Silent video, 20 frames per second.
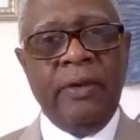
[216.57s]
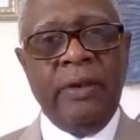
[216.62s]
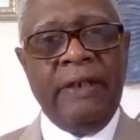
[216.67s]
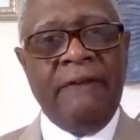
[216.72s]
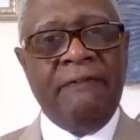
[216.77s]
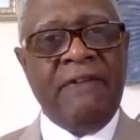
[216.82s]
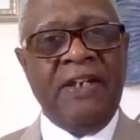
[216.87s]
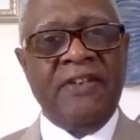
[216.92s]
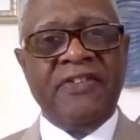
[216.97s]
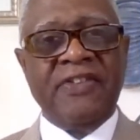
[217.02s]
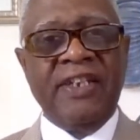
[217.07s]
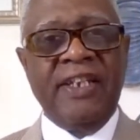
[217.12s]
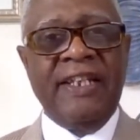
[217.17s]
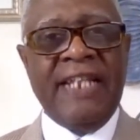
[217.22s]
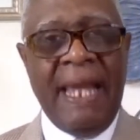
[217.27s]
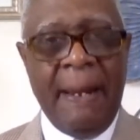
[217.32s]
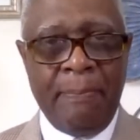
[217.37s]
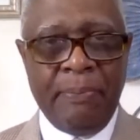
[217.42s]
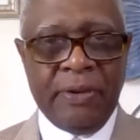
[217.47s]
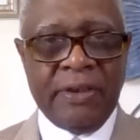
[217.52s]
if they see
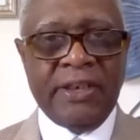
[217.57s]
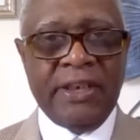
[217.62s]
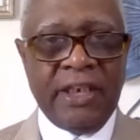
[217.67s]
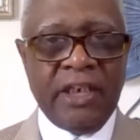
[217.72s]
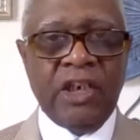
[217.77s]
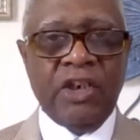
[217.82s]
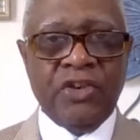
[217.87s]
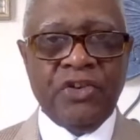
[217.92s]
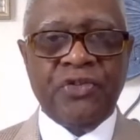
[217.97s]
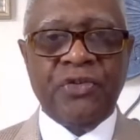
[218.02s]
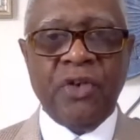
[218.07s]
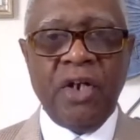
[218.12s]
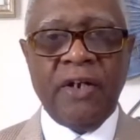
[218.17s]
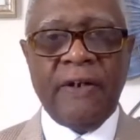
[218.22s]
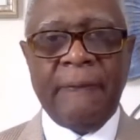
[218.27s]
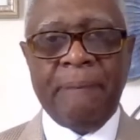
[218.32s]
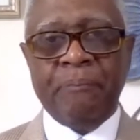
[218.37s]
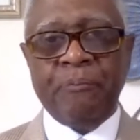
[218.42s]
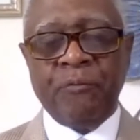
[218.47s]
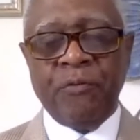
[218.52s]
that particular
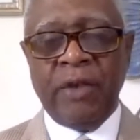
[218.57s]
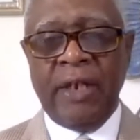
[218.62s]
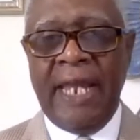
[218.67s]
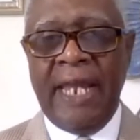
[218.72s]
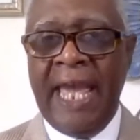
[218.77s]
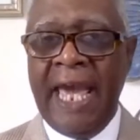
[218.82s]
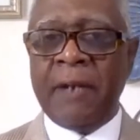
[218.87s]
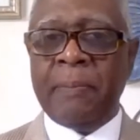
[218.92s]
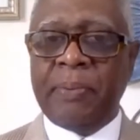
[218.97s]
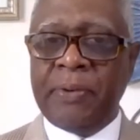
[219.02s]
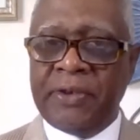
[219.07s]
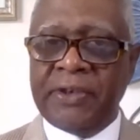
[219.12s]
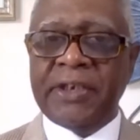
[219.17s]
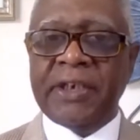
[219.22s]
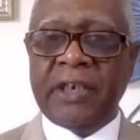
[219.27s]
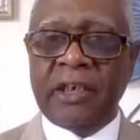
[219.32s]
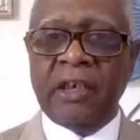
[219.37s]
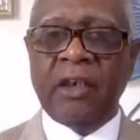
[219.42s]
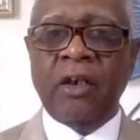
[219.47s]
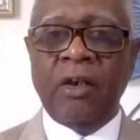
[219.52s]
truck at a
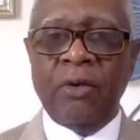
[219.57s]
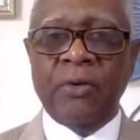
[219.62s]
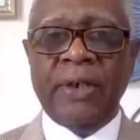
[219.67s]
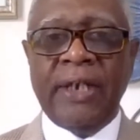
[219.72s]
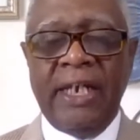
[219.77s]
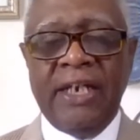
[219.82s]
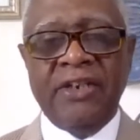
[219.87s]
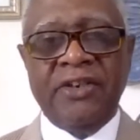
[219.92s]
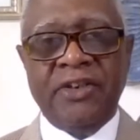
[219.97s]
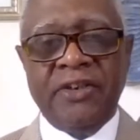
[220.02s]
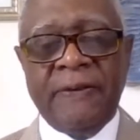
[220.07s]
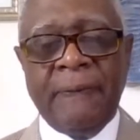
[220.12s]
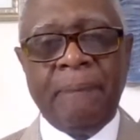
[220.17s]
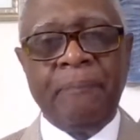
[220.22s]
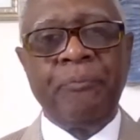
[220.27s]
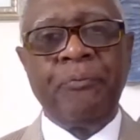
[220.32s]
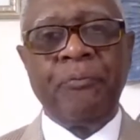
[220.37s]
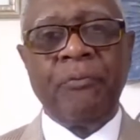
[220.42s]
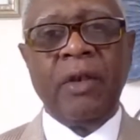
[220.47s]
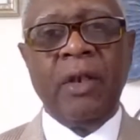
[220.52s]
particular location,
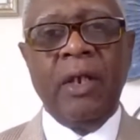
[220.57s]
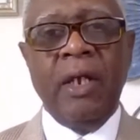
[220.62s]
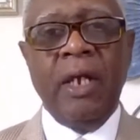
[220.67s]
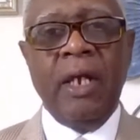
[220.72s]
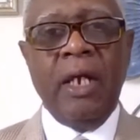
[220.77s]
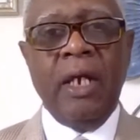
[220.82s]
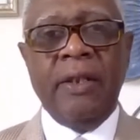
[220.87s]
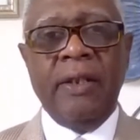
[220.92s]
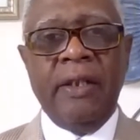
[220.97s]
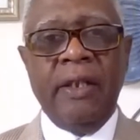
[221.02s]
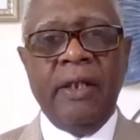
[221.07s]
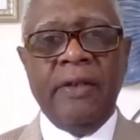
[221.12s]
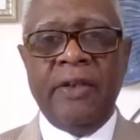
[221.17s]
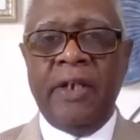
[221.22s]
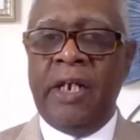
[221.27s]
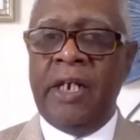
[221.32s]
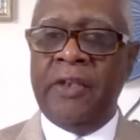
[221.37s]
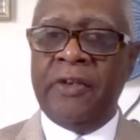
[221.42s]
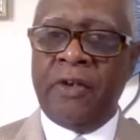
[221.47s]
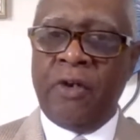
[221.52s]

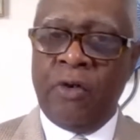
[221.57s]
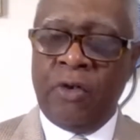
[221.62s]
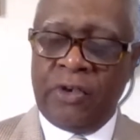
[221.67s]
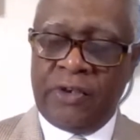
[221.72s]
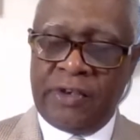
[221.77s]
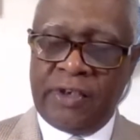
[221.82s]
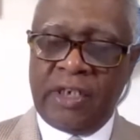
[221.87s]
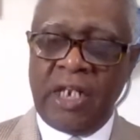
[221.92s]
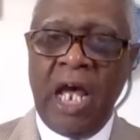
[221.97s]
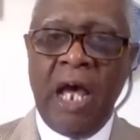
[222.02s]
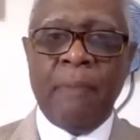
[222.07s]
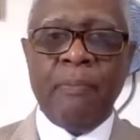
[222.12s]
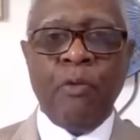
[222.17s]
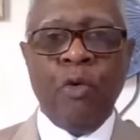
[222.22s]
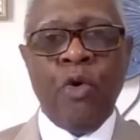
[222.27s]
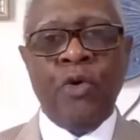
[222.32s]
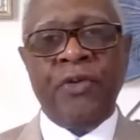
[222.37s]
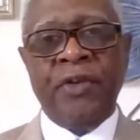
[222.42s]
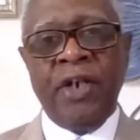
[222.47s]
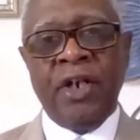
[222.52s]
they're either going to stop
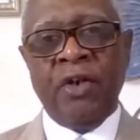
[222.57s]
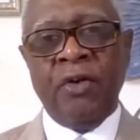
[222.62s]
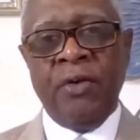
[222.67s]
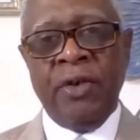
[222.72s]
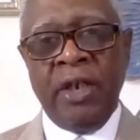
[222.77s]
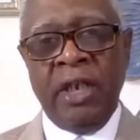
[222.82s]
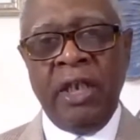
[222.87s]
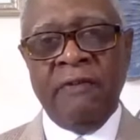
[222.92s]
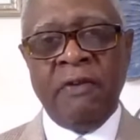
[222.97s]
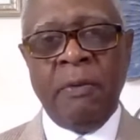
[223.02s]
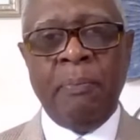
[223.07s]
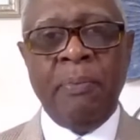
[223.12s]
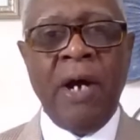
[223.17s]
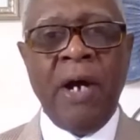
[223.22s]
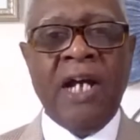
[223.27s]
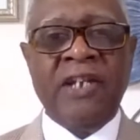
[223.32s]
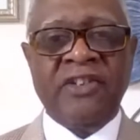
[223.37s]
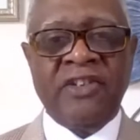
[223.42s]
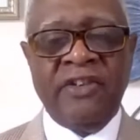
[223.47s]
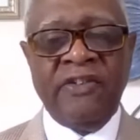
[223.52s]
or they're going to give a
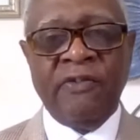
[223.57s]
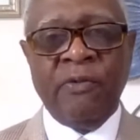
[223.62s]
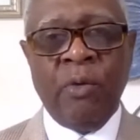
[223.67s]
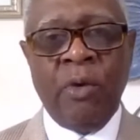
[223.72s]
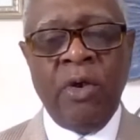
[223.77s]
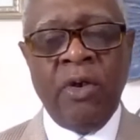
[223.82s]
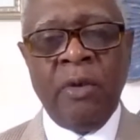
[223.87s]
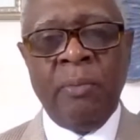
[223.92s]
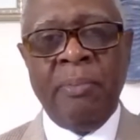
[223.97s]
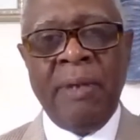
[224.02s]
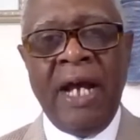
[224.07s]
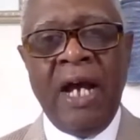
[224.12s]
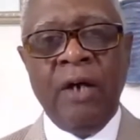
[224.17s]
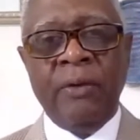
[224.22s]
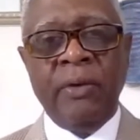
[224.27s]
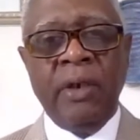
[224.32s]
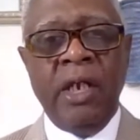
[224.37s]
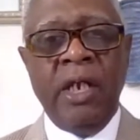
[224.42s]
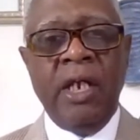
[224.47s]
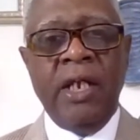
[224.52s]
positive word
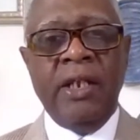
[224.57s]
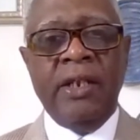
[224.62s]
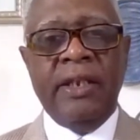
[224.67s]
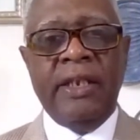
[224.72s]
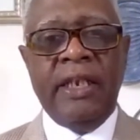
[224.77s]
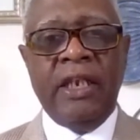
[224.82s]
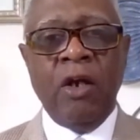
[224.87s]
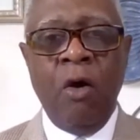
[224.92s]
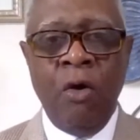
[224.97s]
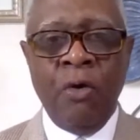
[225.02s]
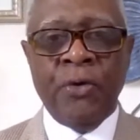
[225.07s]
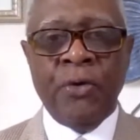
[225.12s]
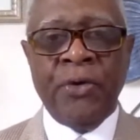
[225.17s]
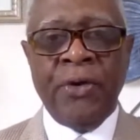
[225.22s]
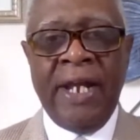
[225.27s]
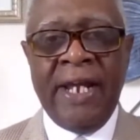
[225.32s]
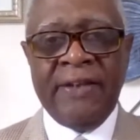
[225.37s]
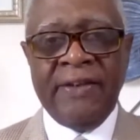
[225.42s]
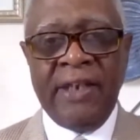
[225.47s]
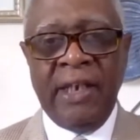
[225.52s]
about the
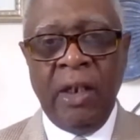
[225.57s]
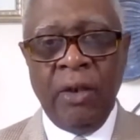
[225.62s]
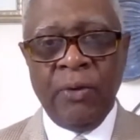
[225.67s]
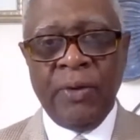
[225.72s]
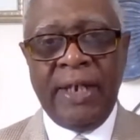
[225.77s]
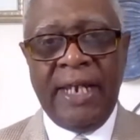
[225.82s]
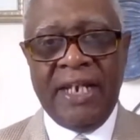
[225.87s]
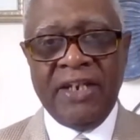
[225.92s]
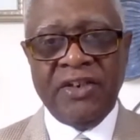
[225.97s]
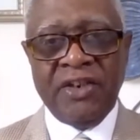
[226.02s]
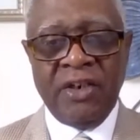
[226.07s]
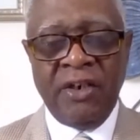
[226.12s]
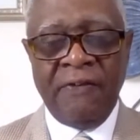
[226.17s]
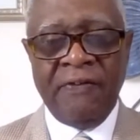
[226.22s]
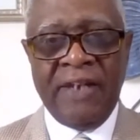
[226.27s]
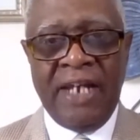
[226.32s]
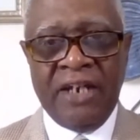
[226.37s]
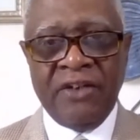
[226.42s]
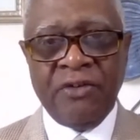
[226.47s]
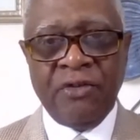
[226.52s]
owner and the location
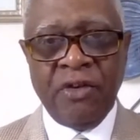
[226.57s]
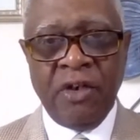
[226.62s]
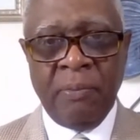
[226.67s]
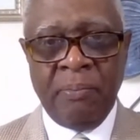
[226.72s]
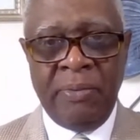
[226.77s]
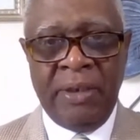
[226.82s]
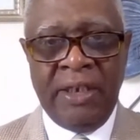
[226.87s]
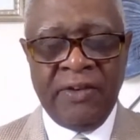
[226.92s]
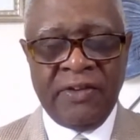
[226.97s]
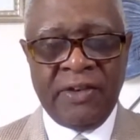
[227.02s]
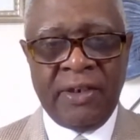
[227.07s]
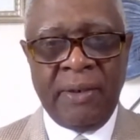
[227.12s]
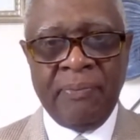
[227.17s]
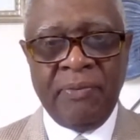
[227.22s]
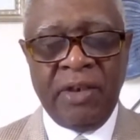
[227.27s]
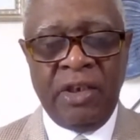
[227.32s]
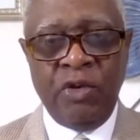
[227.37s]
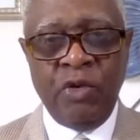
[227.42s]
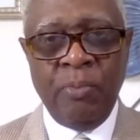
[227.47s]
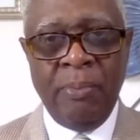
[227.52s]
of that truck being
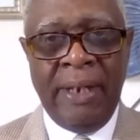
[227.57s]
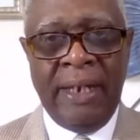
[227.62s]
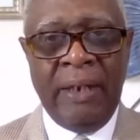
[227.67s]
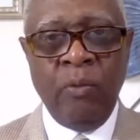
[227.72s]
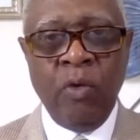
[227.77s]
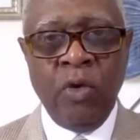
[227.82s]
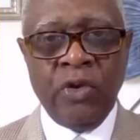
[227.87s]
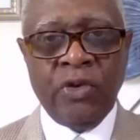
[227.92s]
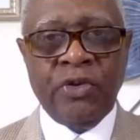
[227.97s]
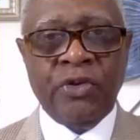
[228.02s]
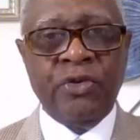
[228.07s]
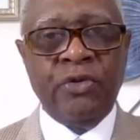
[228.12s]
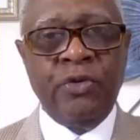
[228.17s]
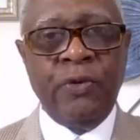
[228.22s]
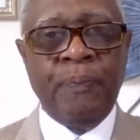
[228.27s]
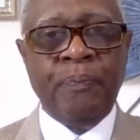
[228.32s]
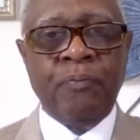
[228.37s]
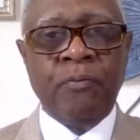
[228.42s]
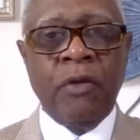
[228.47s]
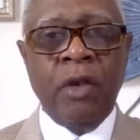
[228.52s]
something you may want
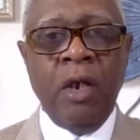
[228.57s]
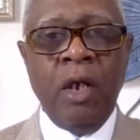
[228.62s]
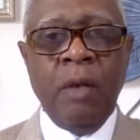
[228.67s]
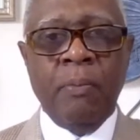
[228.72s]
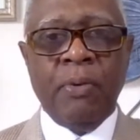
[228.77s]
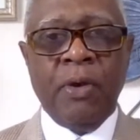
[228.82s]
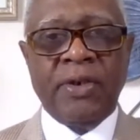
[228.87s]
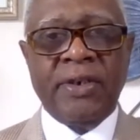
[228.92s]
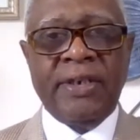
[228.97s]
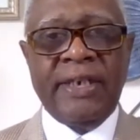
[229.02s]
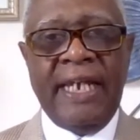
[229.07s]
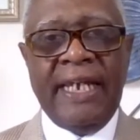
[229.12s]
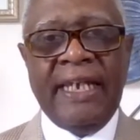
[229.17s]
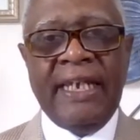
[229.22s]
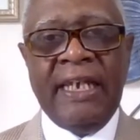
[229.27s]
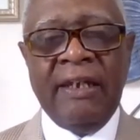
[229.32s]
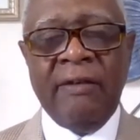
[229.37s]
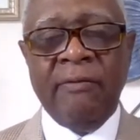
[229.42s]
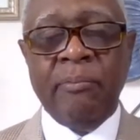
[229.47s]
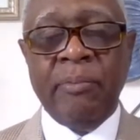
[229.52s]
to
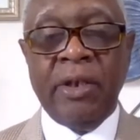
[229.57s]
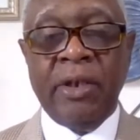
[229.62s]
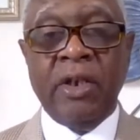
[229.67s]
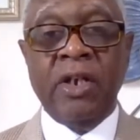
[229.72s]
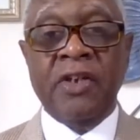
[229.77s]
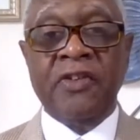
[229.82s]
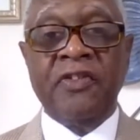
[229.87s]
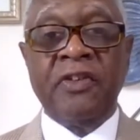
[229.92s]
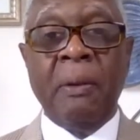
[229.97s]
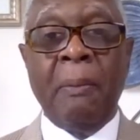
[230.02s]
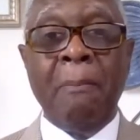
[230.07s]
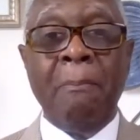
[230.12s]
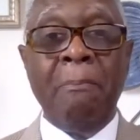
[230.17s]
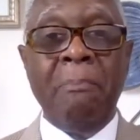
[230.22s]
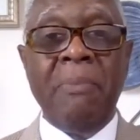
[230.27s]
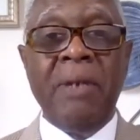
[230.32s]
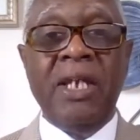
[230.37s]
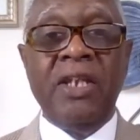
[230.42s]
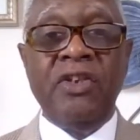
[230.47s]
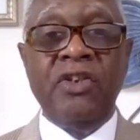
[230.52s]
partake in because the
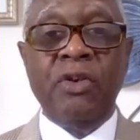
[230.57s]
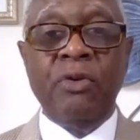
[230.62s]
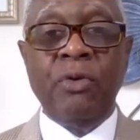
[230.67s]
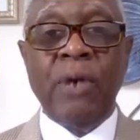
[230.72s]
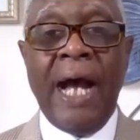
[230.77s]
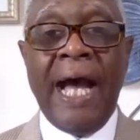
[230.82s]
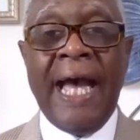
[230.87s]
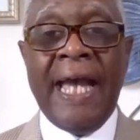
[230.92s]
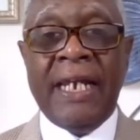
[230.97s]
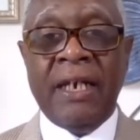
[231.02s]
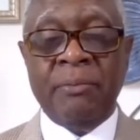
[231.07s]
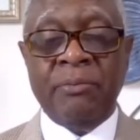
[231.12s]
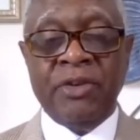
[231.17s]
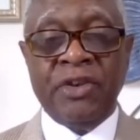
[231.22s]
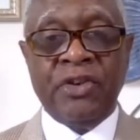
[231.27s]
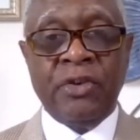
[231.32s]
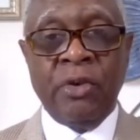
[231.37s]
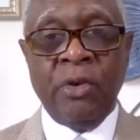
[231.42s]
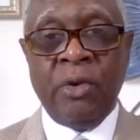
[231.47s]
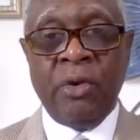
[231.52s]
menu item
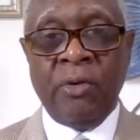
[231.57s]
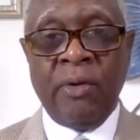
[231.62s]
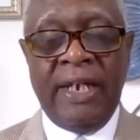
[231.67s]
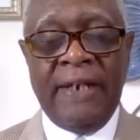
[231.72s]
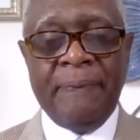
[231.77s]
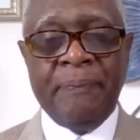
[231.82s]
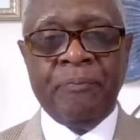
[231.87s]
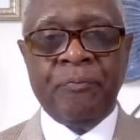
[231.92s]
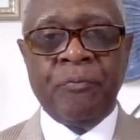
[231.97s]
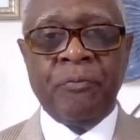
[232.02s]
is so great.